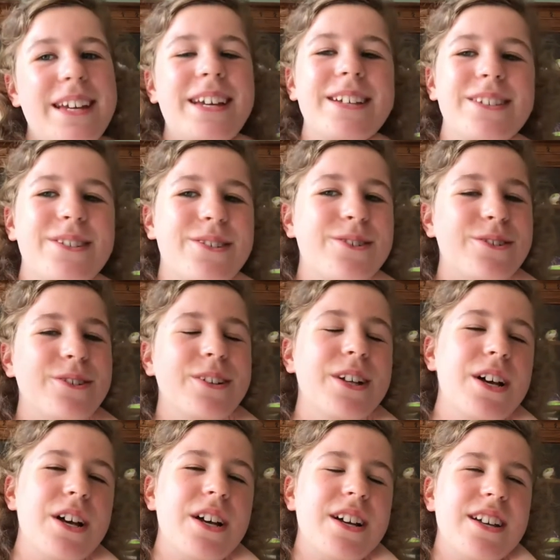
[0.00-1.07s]
at all.
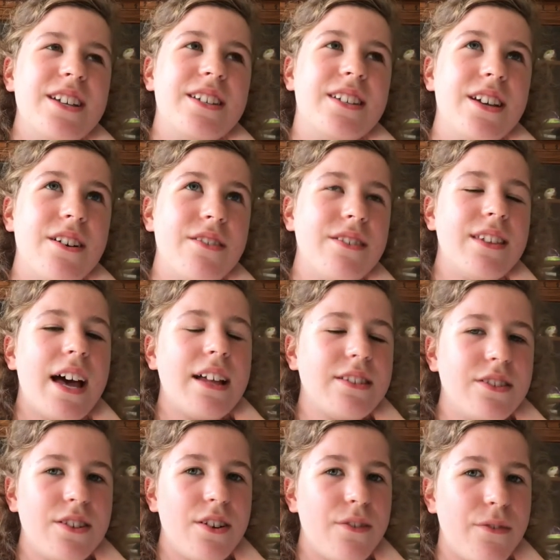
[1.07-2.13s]
So
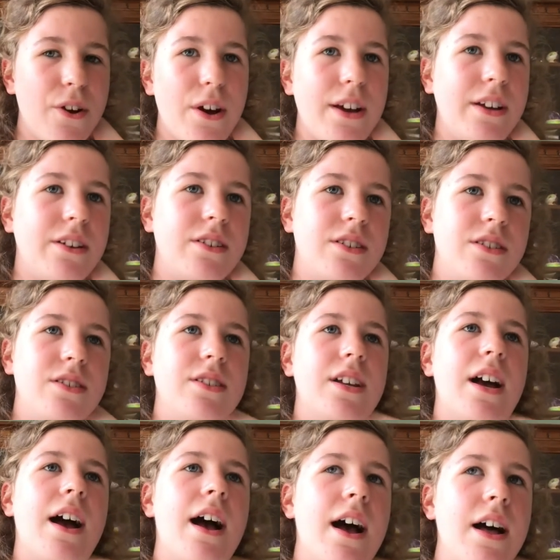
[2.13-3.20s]
that's not very good.
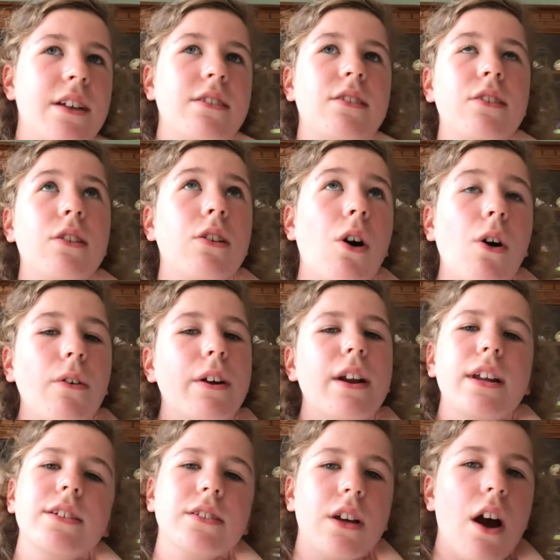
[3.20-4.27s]
And
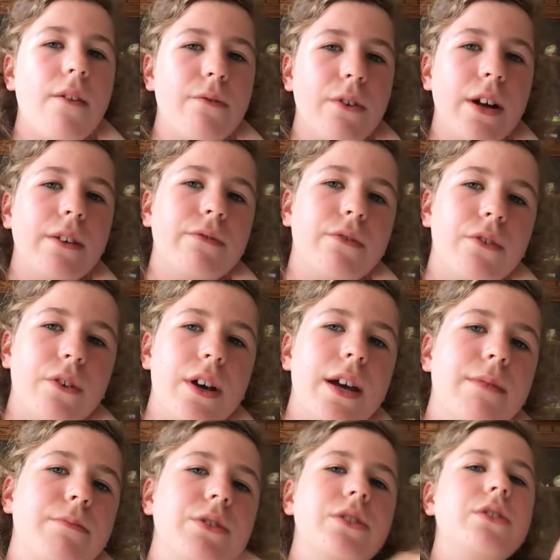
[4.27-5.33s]
Lauren is covering for
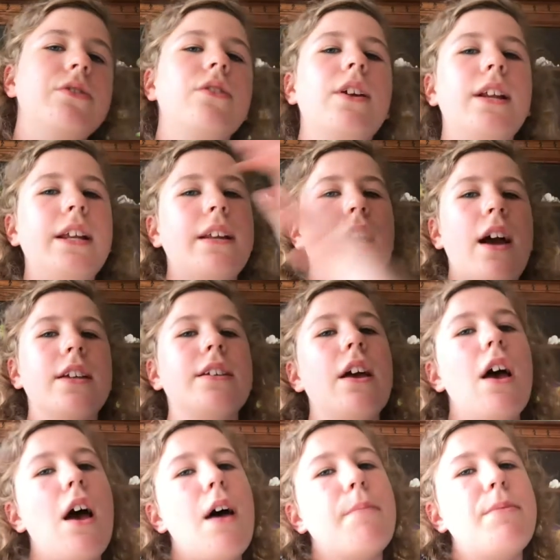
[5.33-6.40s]
him, which is really nice.
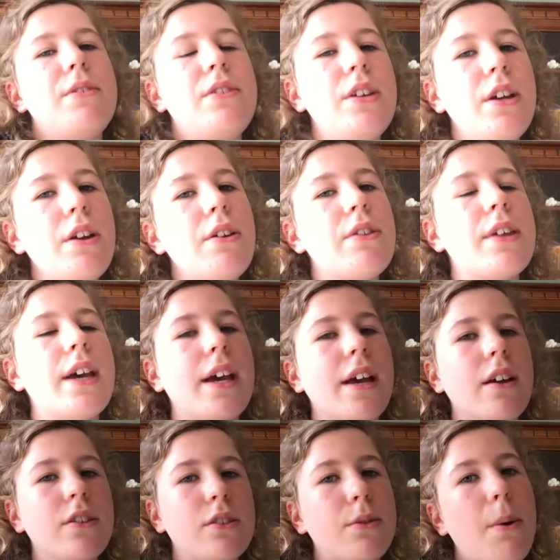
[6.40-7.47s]
But do you
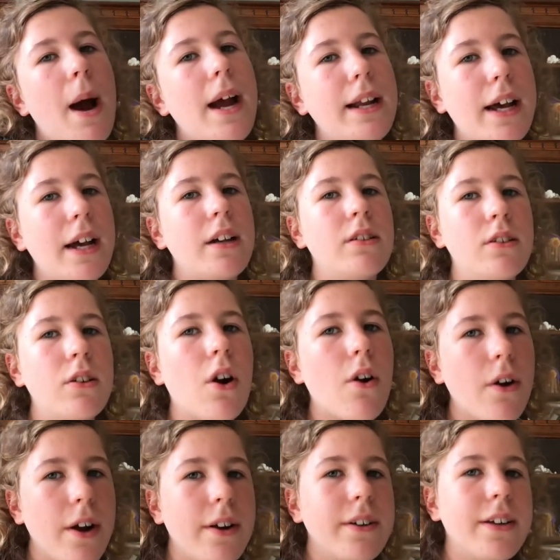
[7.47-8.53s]
think Twilight and
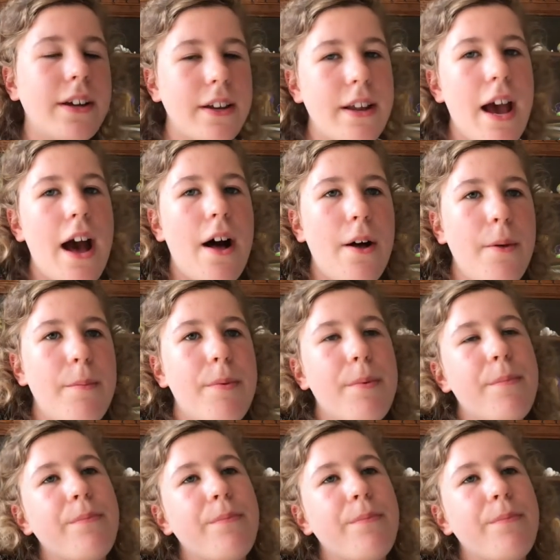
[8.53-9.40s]
Lauren could help